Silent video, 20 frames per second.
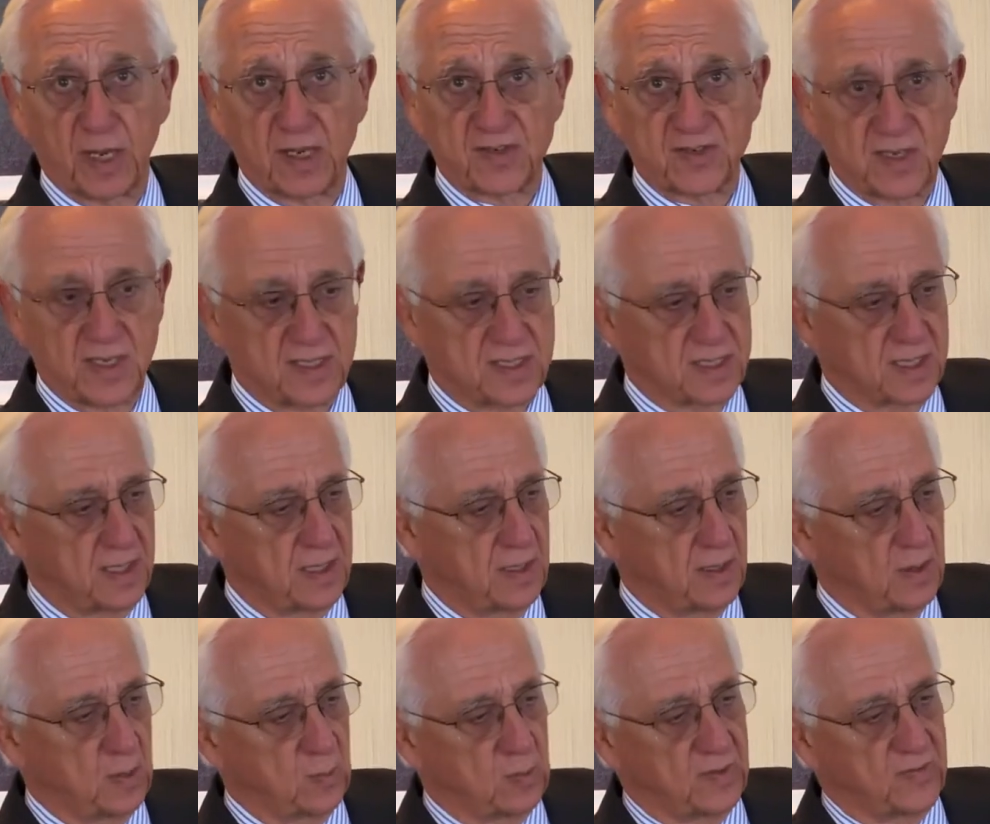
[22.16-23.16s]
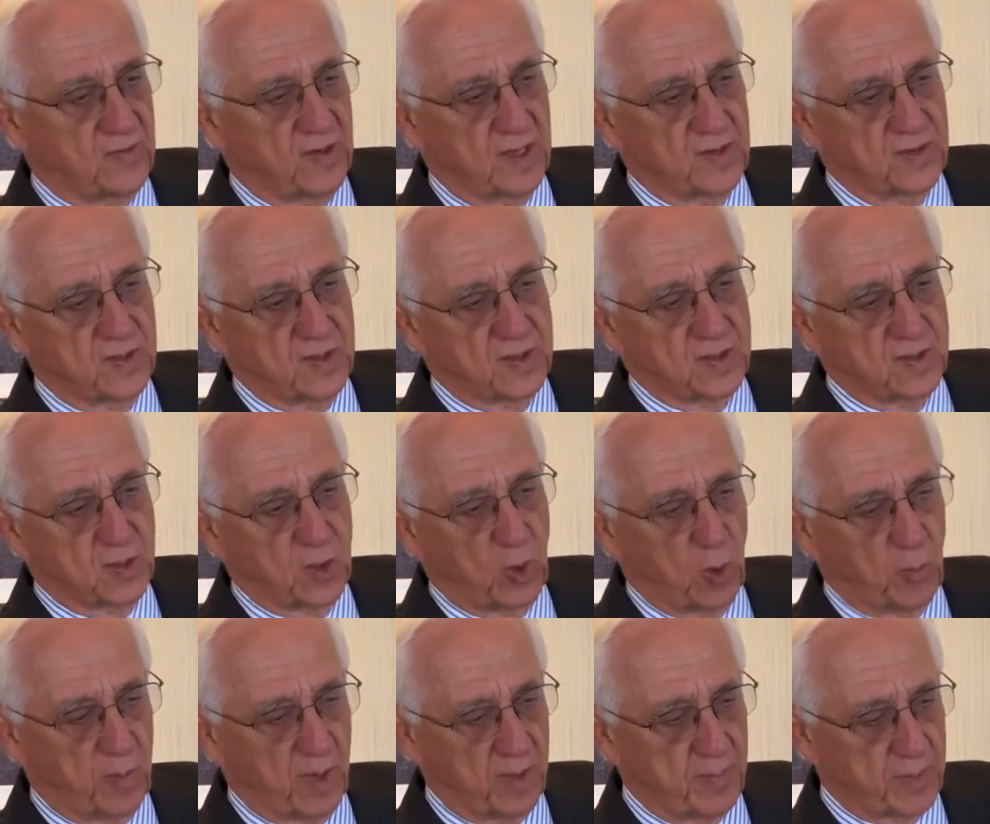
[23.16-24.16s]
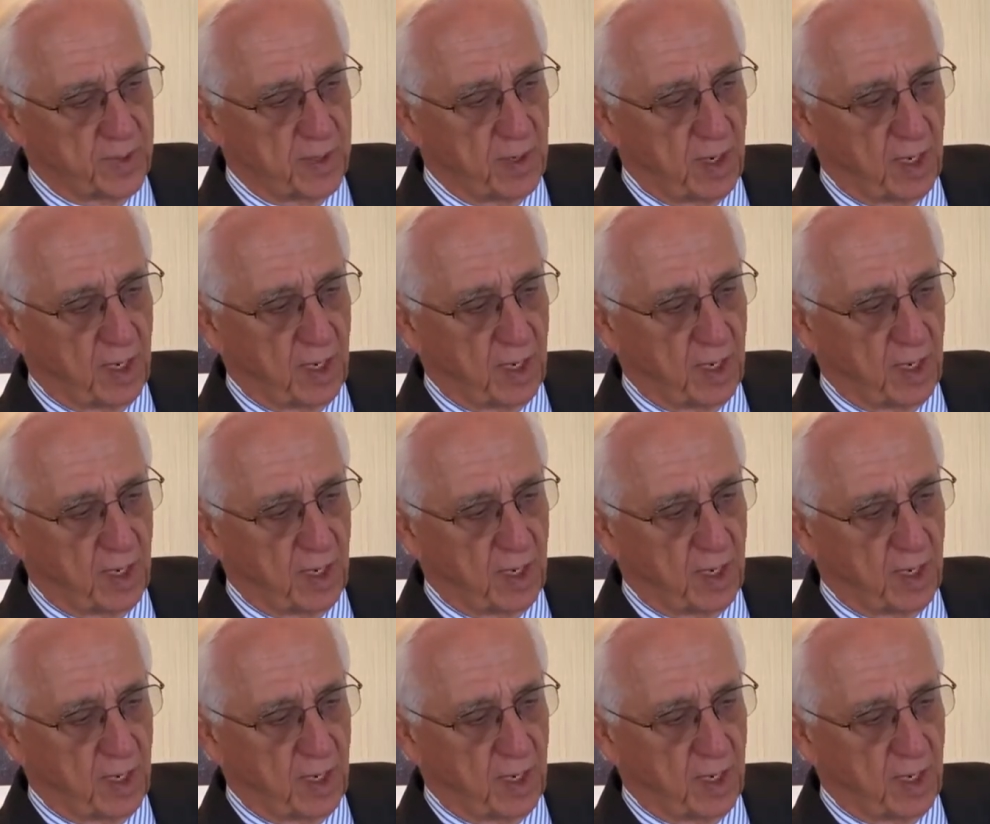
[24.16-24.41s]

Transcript: process. We've got this toe bumper